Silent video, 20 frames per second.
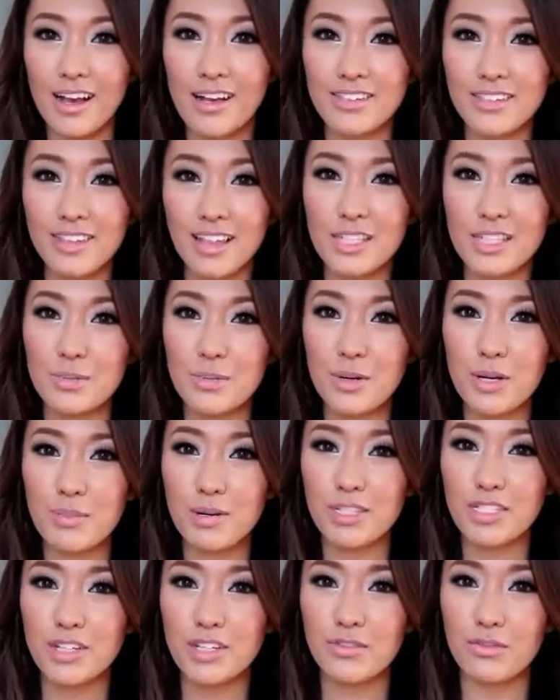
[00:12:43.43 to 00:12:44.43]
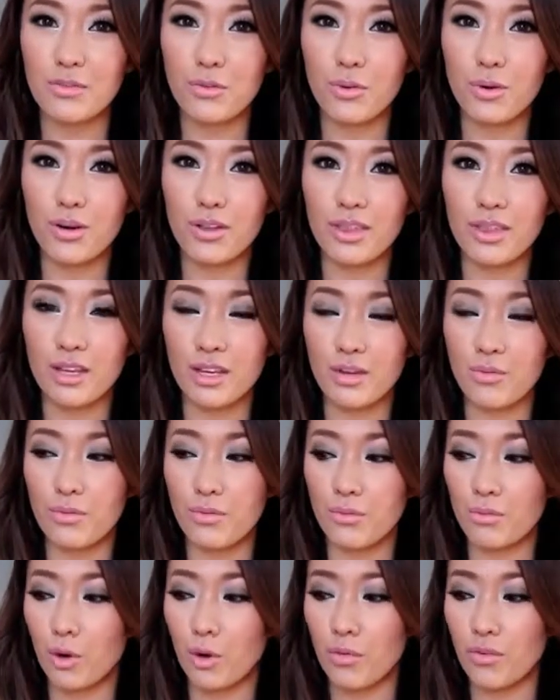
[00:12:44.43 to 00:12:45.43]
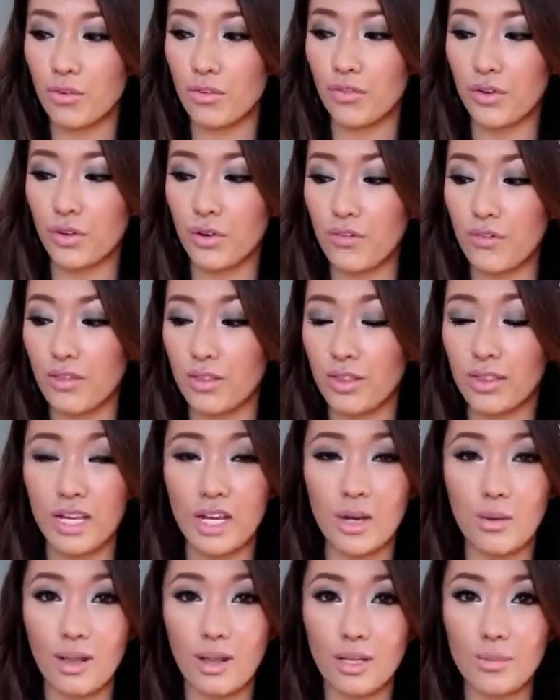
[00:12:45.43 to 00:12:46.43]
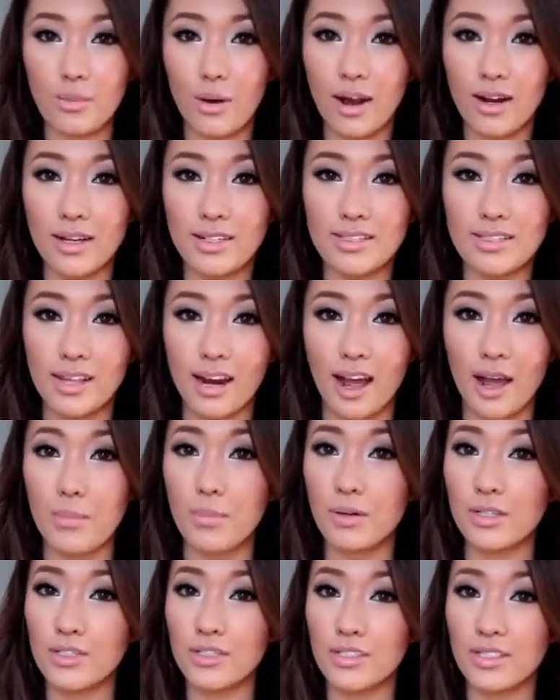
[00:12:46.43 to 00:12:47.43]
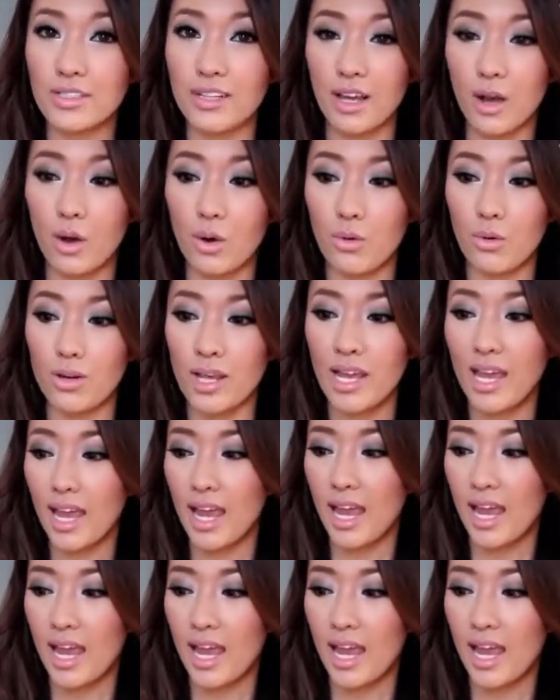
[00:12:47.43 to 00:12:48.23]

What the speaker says: So that's pretty much it for the overview of the Lioele products that I personally own,